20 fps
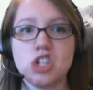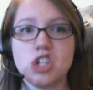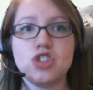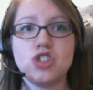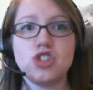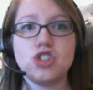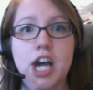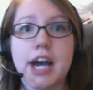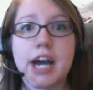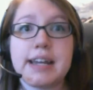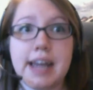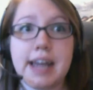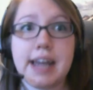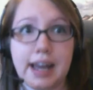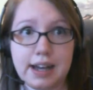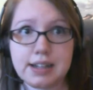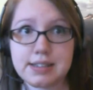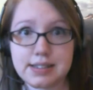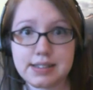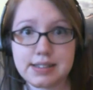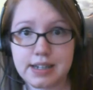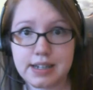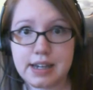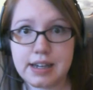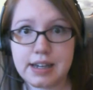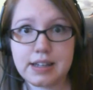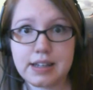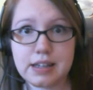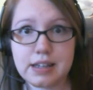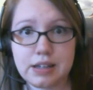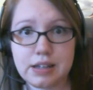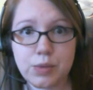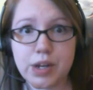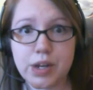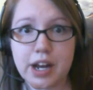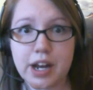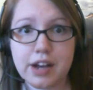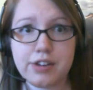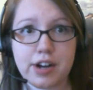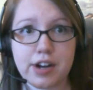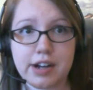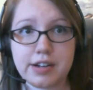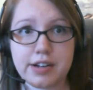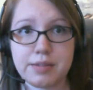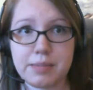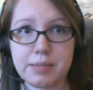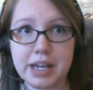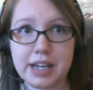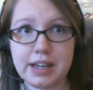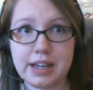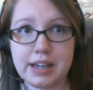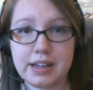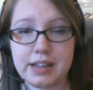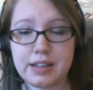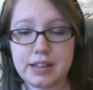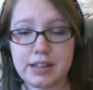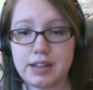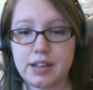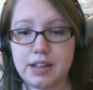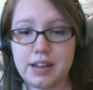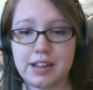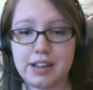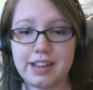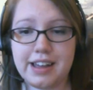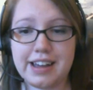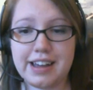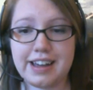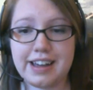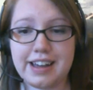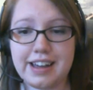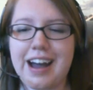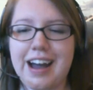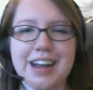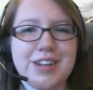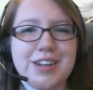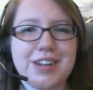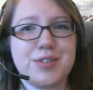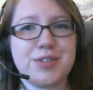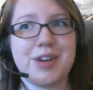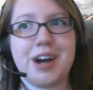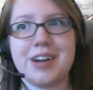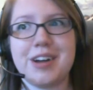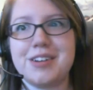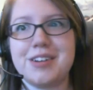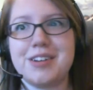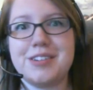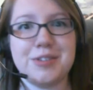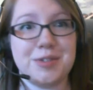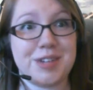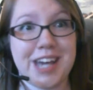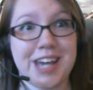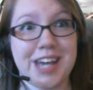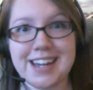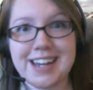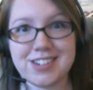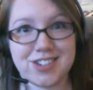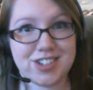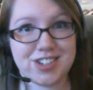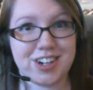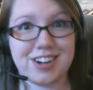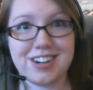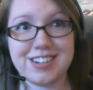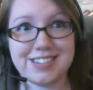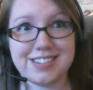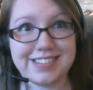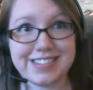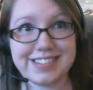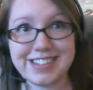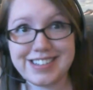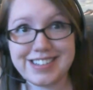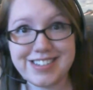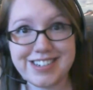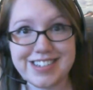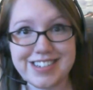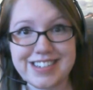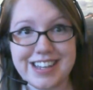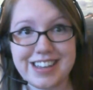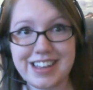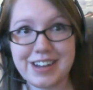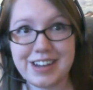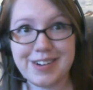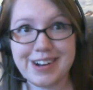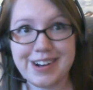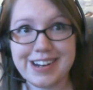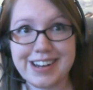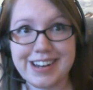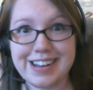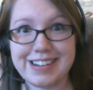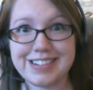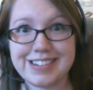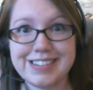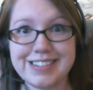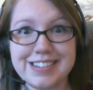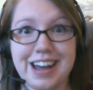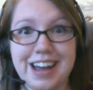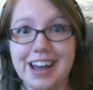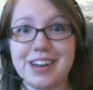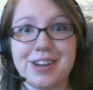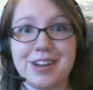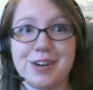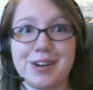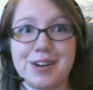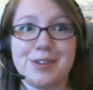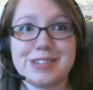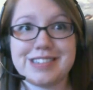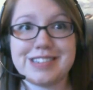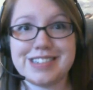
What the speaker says: gigantic when I tried to make it. Like, I do not do gauge at all. Let's just say that right now. I don't.